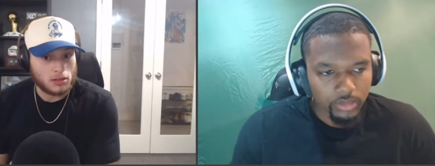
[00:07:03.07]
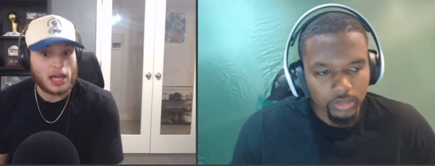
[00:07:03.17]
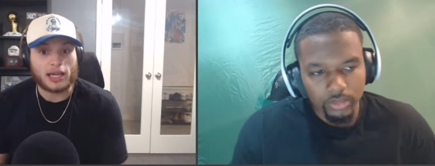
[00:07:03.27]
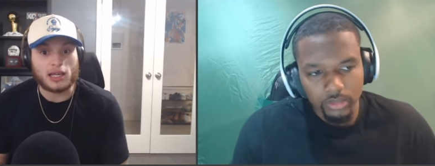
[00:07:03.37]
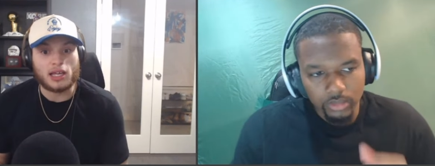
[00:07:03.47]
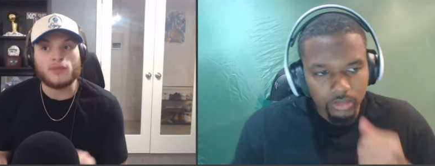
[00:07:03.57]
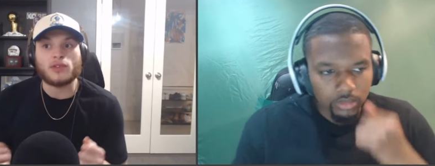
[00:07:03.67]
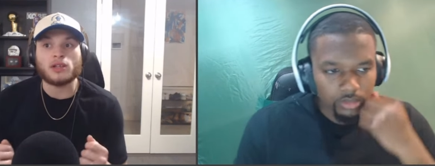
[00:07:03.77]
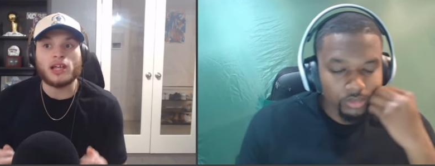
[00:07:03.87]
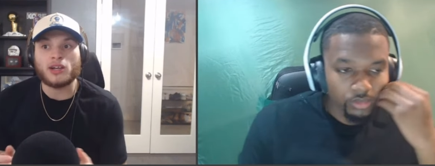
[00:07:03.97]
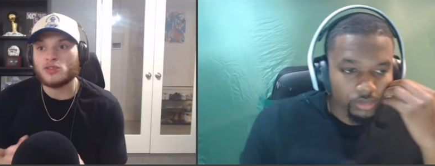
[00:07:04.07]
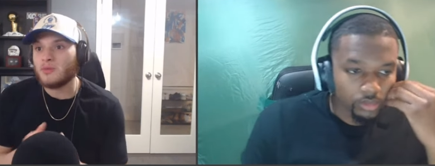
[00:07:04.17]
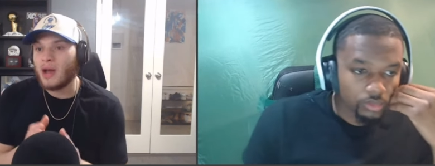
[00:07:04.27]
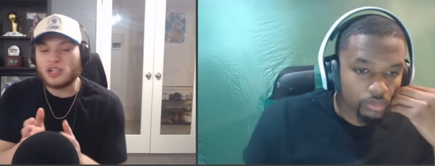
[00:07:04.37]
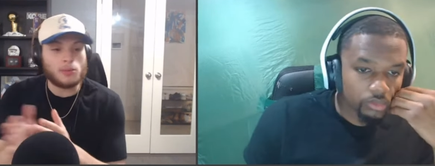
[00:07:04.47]
Speaker 1: Like if the
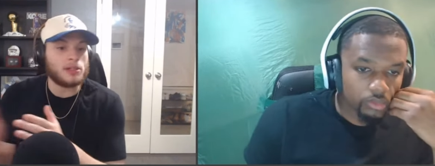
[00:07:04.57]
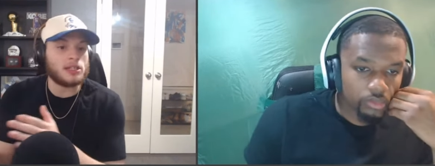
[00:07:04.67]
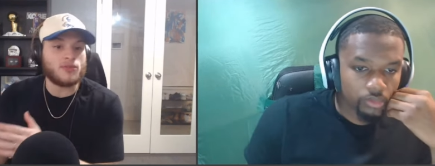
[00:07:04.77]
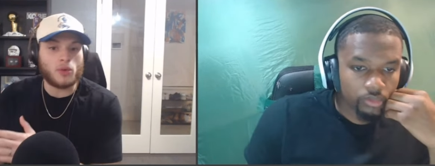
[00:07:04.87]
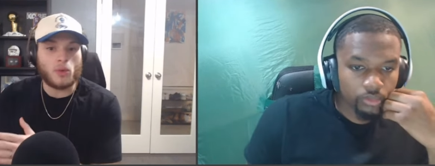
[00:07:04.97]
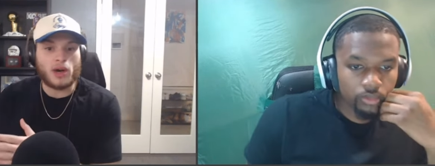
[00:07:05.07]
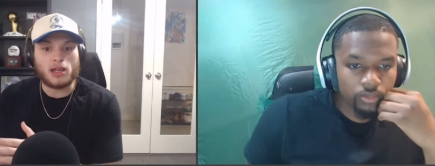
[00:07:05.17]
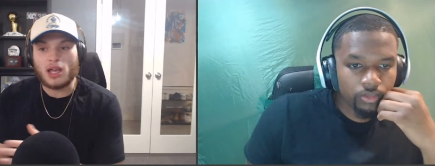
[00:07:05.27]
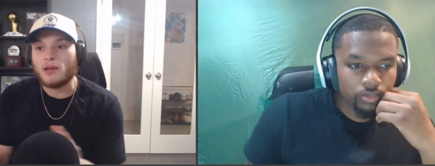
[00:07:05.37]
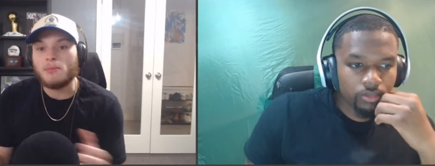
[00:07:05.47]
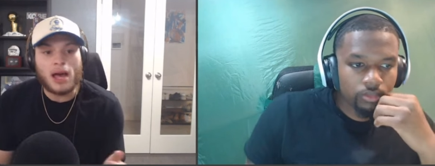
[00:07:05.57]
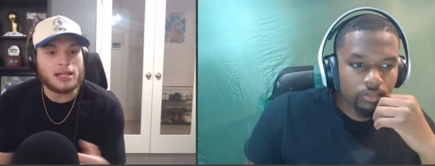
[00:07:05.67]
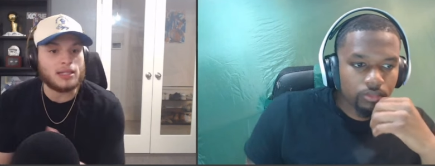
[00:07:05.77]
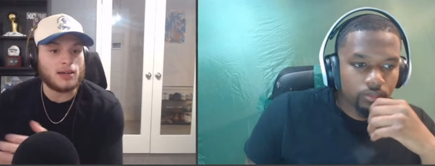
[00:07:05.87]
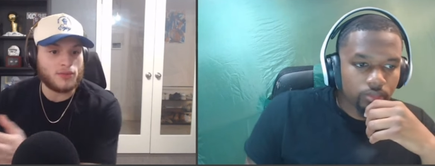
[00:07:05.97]
Lakers matched up a different way and
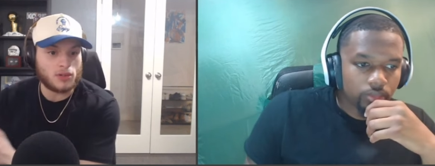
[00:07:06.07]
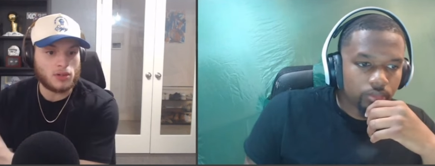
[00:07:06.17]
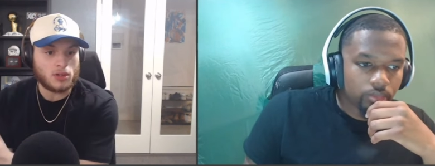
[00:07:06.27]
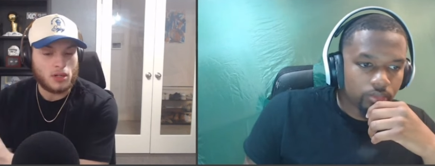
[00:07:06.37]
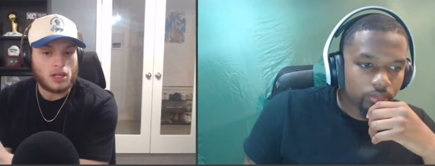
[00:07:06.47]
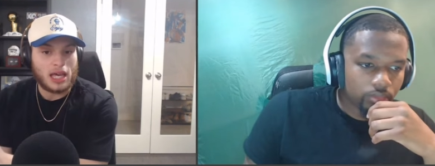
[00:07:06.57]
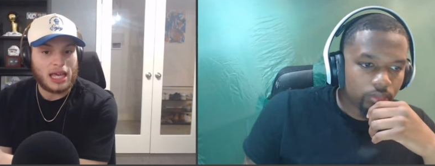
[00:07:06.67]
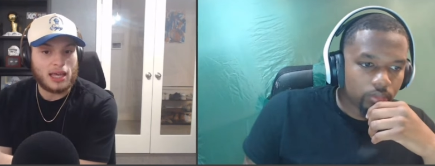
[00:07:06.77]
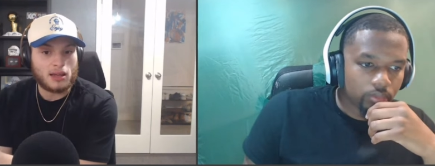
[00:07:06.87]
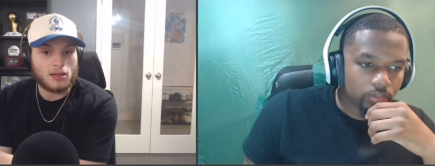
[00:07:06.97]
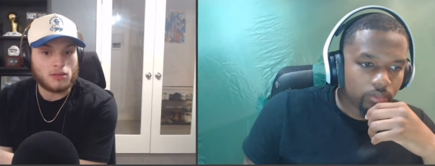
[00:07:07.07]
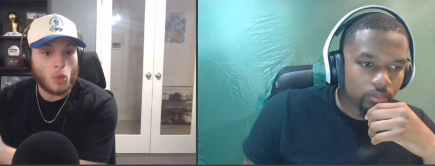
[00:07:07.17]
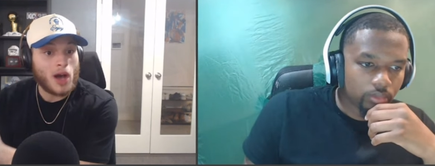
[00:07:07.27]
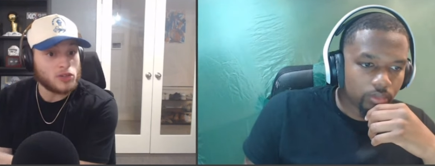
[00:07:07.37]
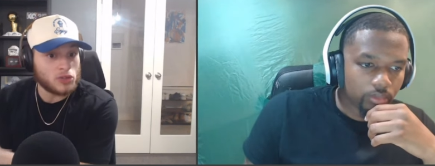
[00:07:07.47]
met Denver in the
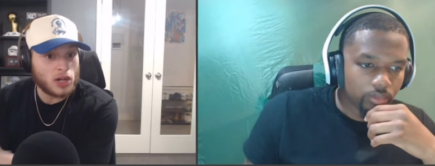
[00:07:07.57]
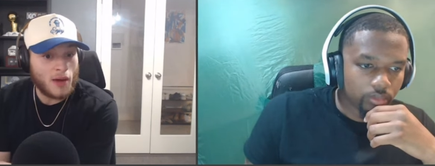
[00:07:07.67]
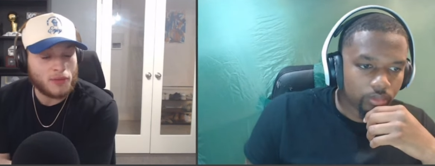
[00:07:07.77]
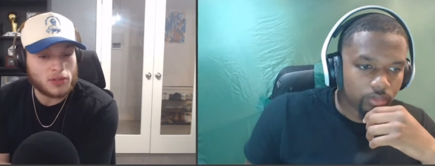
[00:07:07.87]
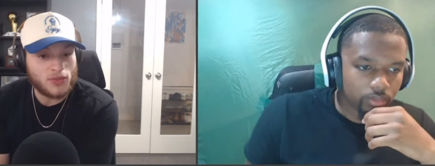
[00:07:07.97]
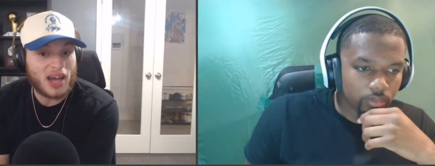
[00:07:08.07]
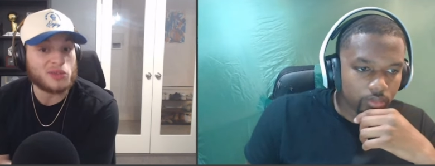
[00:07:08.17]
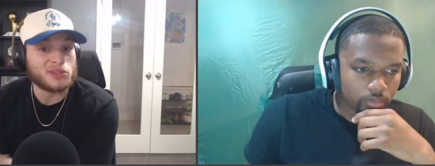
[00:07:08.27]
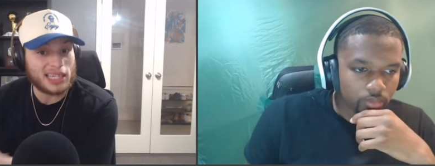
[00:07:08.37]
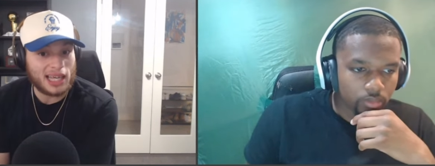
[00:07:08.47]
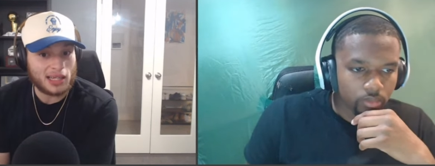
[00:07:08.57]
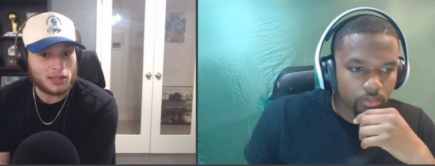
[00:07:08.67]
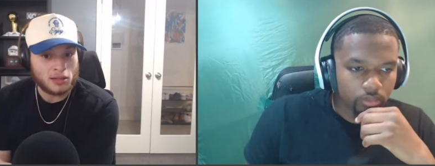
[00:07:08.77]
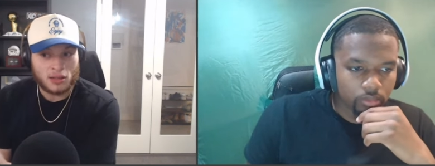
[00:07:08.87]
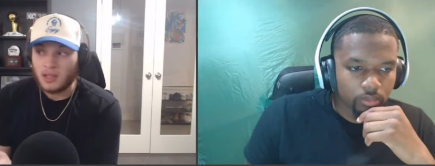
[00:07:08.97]
Western Conference Finals
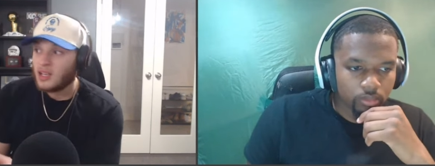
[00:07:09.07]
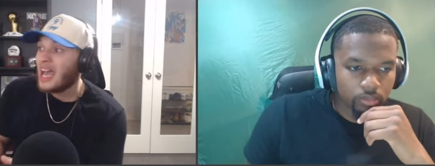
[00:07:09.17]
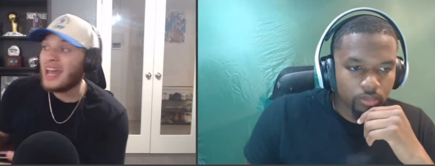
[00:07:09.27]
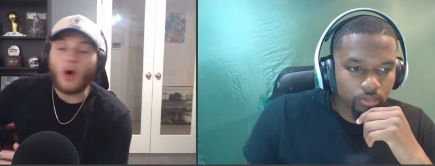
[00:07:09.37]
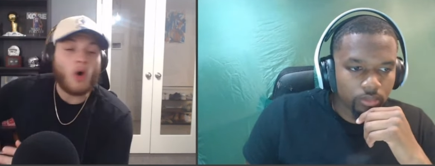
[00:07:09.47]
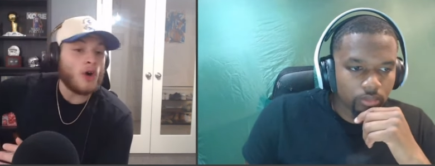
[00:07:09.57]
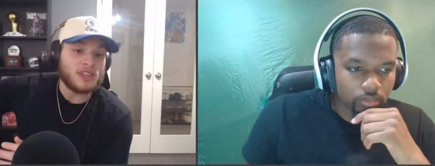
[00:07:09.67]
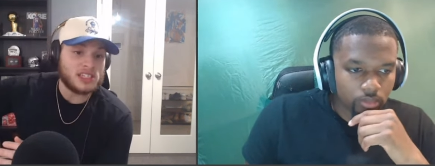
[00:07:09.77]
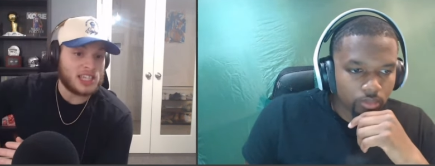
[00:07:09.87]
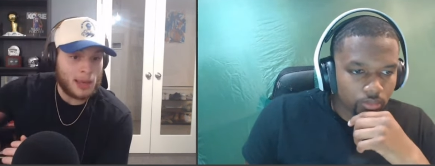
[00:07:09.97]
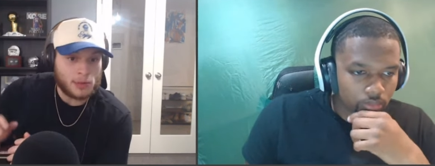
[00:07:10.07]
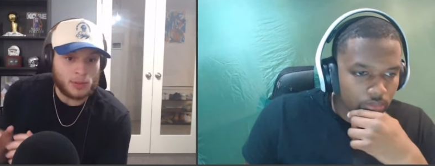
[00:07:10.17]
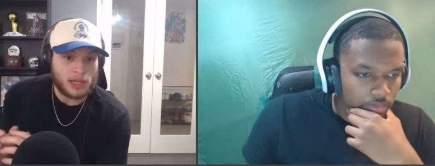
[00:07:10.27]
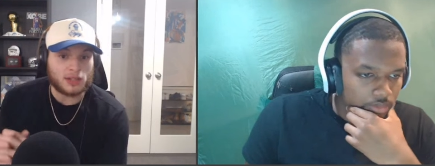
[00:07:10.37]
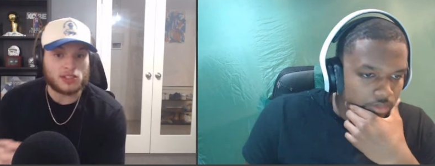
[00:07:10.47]
again, and all these games
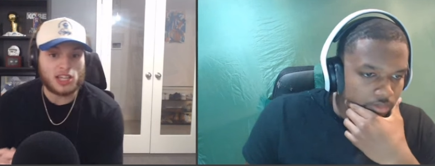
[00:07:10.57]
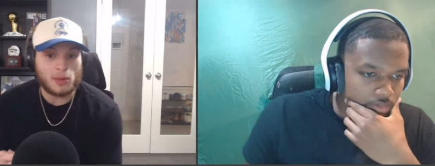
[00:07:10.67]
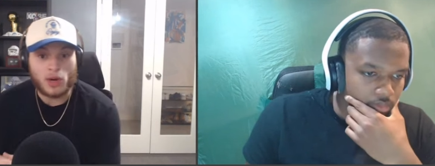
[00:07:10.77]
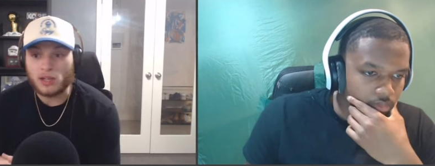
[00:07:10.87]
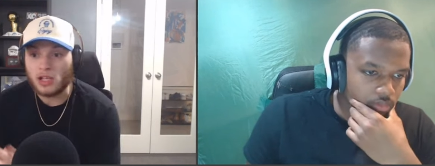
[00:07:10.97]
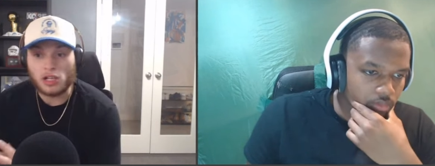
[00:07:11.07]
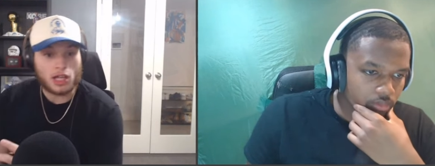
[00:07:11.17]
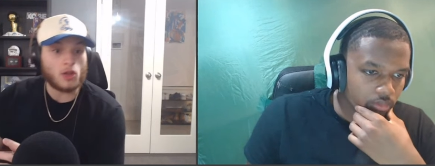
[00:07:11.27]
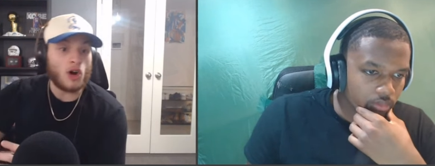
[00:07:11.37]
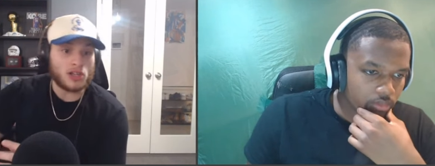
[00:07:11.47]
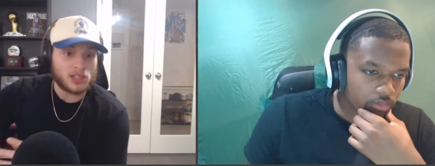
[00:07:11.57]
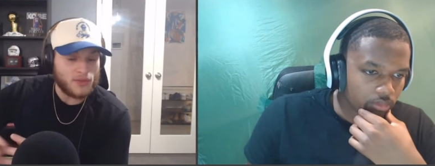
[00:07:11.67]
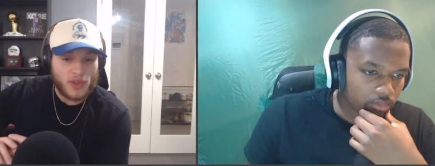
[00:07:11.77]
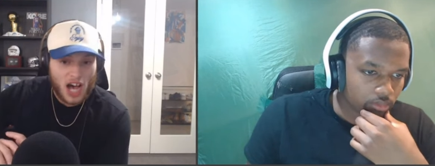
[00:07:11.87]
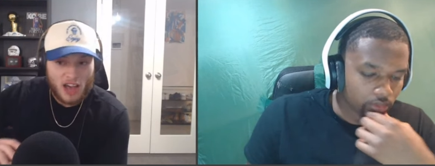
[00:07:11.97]
played out the same way. They, they lost
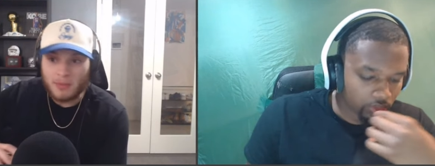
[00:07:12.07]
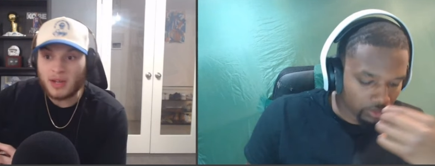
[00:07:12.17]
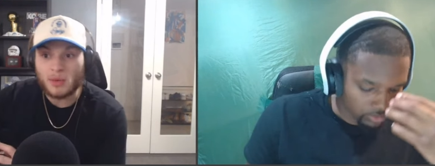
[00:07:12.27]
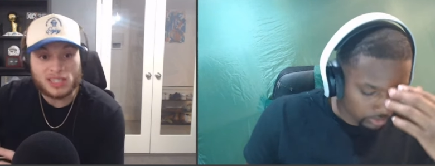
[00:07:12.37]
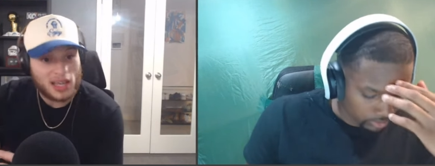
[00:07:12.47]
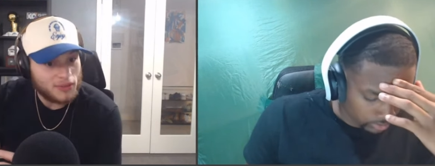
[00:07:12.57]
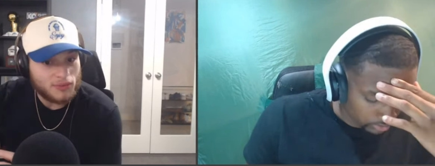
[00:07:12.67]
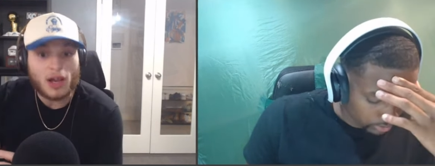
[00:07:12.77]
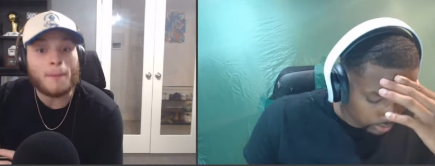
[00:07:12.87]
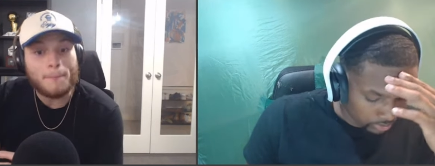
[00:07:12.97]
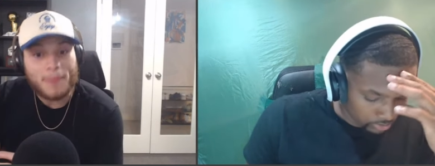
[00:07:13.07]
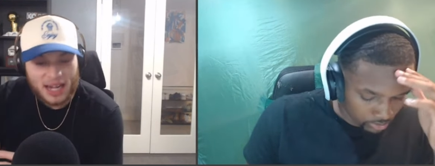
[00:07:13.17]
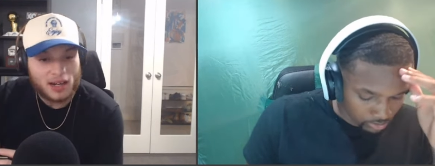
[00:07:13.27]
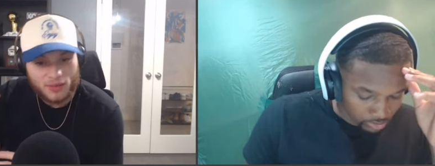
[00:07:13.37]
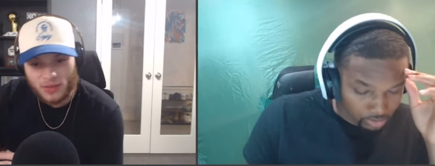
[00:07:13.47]
in five, but it was a
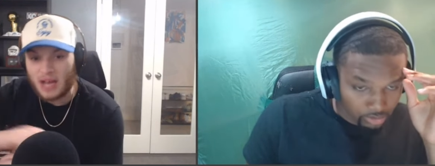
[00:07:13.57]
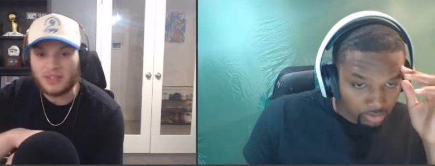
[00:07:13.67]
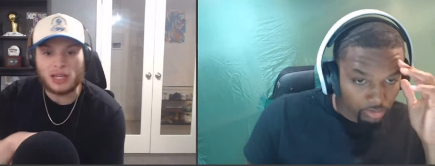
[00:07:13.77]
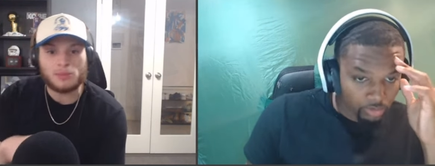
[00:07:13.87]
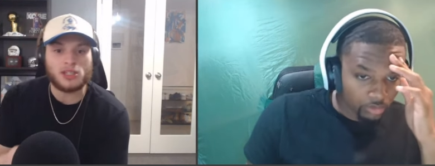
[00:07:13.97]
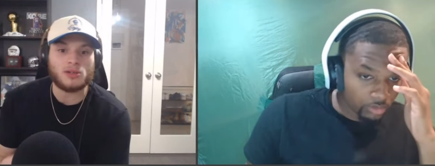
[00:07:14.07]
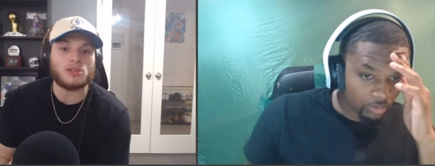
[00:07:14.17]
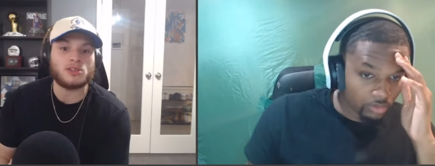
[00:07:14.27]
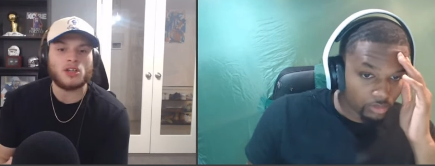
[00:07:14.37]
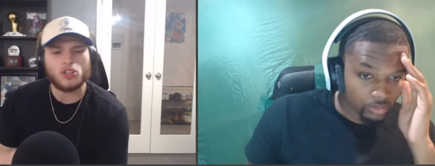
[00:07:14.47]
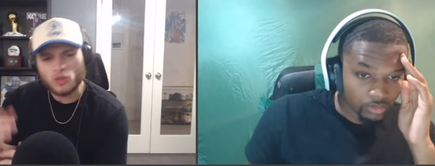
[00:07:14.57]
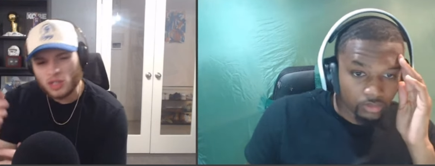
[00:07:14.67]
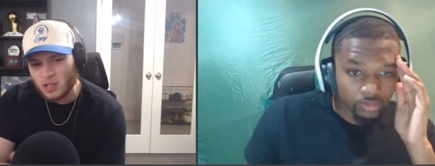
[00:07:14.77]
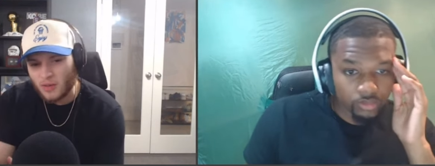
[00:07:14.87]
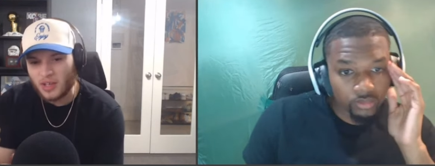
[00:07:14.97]
competitive five game series. Do you
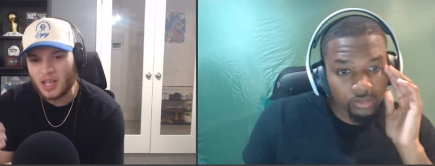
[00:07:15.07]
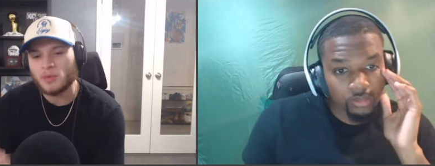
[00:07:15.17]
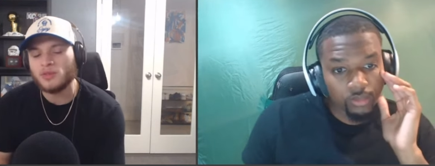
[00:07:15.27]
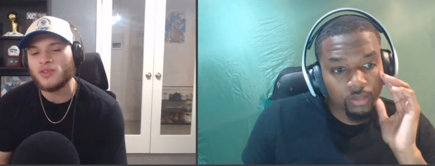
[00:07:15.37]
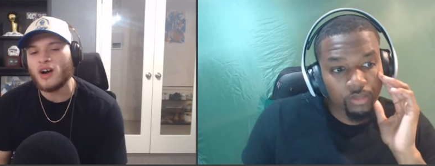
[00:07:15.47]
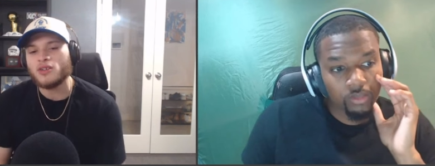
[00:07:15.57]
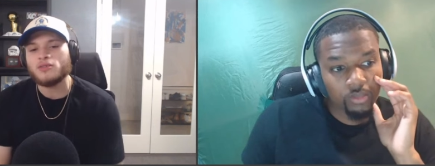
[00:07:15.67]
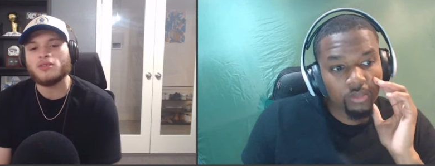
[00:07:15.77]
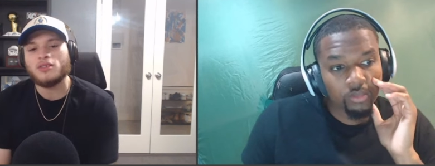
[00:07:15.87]
think Ham would be fired?